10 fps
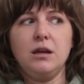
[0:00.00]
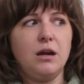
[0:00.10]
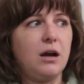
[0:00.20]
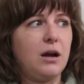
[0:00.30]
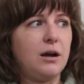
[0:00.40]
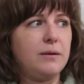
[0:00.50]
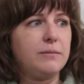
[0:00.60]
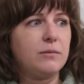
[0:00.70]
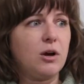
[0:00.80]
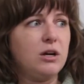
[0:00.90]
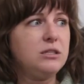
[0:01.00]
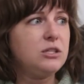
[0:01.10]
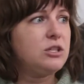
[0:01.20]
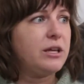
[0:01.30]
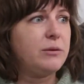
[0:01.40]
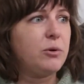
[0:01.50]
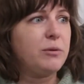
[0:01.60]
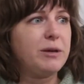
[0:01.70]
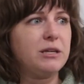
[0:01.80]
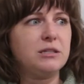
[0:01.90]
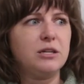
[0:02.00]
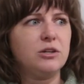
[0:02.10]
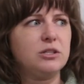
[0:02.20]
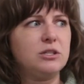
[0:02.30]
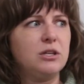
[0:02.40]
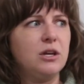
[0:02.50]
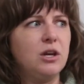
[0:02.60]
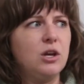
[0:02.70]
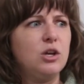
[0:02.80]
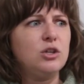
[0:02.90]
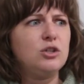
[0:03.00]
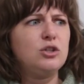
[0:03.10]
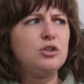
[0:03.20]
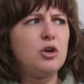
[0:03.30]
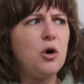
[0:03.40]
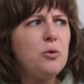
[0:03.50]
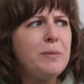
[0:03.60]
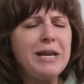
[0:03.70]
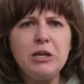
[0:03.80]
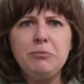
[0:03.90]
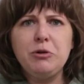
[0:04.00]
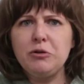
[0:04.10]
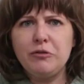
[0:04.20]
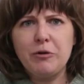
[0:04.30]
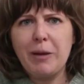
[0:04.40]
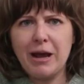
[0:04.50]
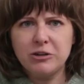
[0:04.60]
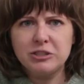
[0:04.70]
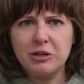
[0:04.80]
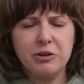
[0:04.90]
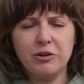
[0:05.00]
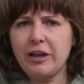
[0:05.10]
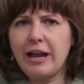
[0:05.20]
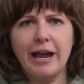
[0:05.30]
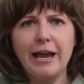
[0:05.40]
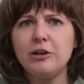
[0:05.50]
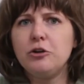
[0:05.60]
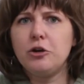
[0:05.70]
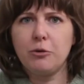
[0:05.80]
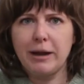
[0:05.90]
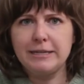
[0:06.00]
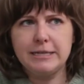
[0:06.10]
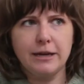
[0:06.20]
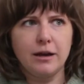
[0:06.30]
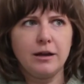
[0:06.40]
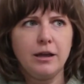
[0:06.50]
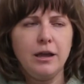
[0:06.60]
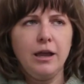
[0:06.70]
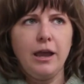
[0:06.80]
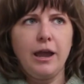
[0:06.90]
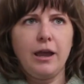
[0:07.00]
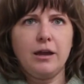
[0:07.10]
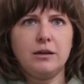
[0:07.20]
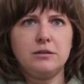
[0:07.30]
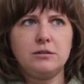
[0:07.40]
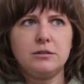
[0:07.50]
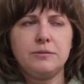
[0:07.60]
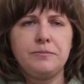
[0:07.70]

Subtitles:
cross stitch thing more, because there's so many beautiful patterns out there. Like I had no idea. And